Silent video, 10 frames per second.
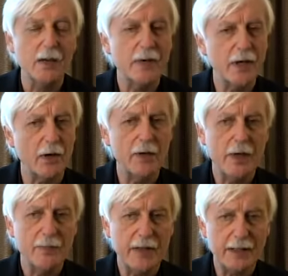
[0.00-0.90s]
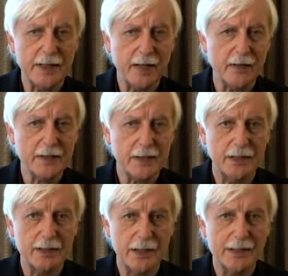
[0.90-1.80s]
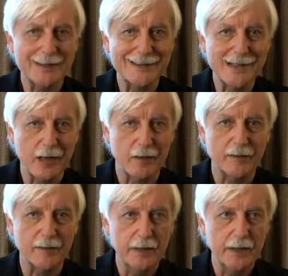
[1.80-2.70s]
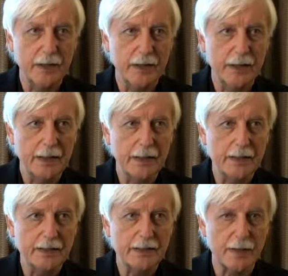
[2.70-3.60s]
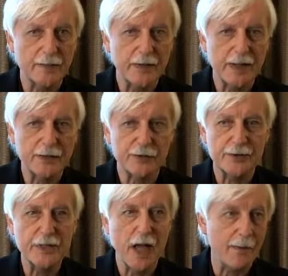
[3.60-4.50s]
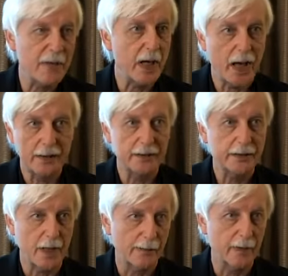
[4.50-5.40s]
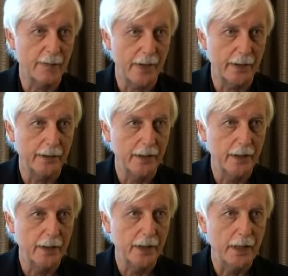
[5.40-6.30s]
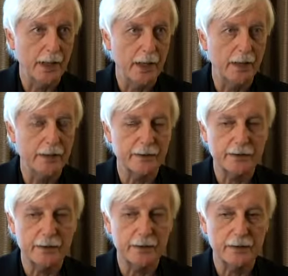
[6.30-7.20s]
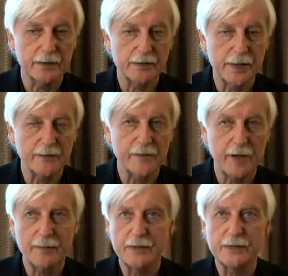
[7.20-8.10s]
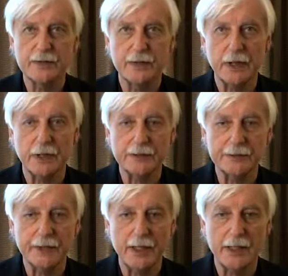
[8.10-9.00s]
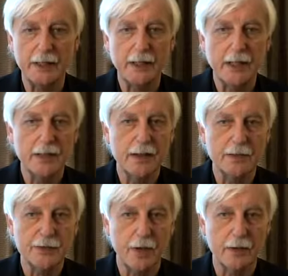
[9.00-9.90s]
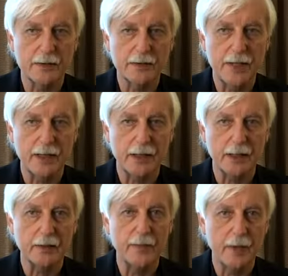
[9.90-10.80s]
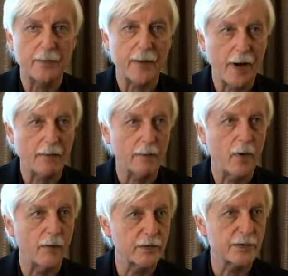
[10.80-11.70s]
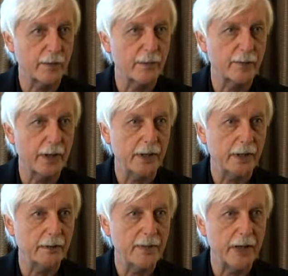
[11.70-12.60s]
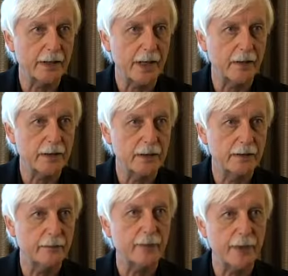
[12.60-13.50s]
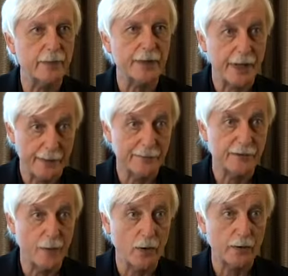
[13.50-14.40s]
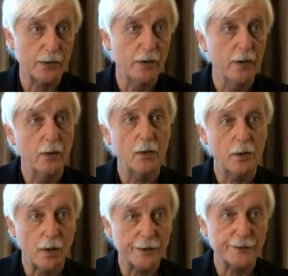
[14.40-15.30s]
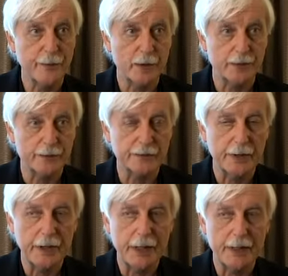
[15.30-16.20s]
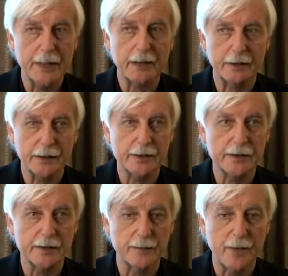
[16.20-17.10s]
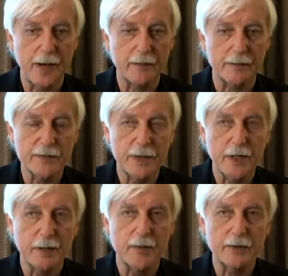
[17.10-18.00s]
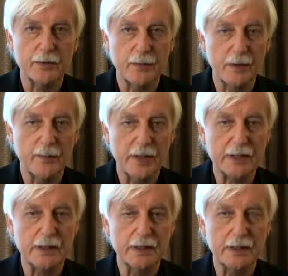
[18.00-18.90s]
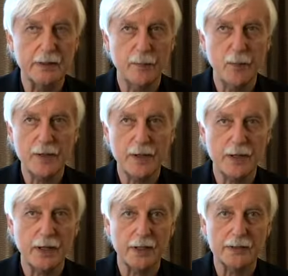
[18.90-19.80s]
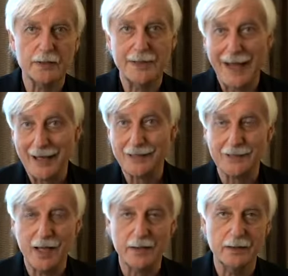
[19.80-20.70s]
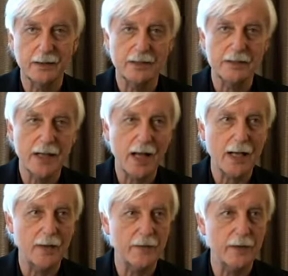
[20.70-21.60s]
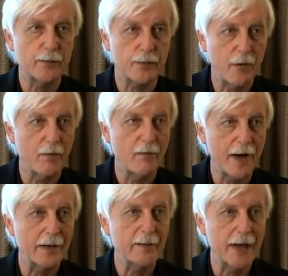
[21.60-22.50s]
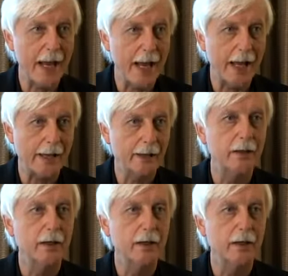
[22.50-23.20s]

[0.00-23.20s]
But no, beta carotene itself is something that should not be highly supplemented. There's a famous study that shows that it could be a problem over supplementing in beta carotene for people that have smoked or are smokers, and that could lead to some problems. But the important thing is astaxanthin does not have any pro-vitamin A